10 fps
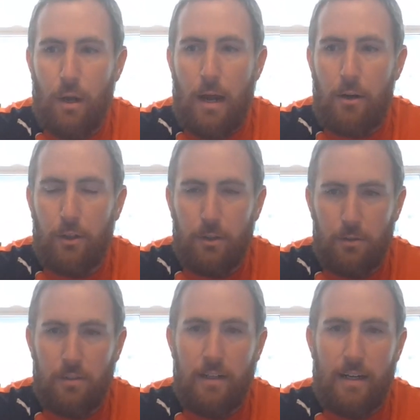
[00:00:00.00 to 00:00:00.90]
how you're going to
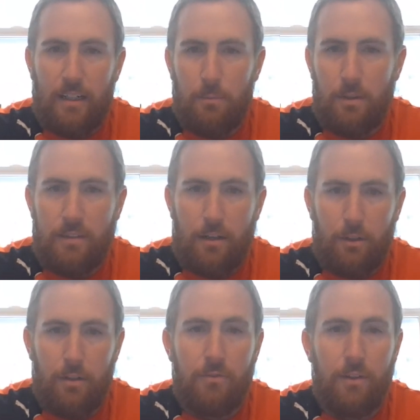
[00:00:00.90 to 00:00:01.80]
use the documents, how they're
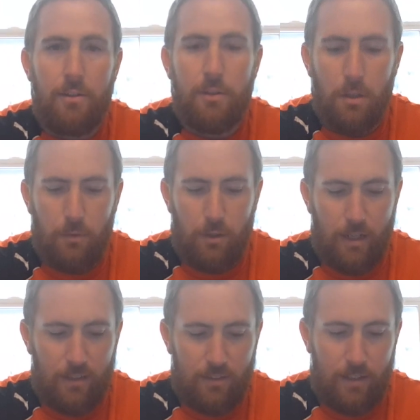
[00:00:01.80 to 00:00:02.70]
going to fit into your overall
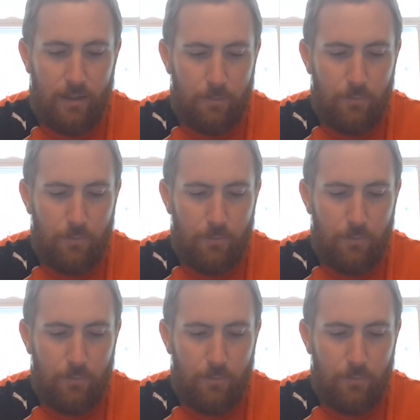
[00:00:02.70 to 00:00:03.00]
essay.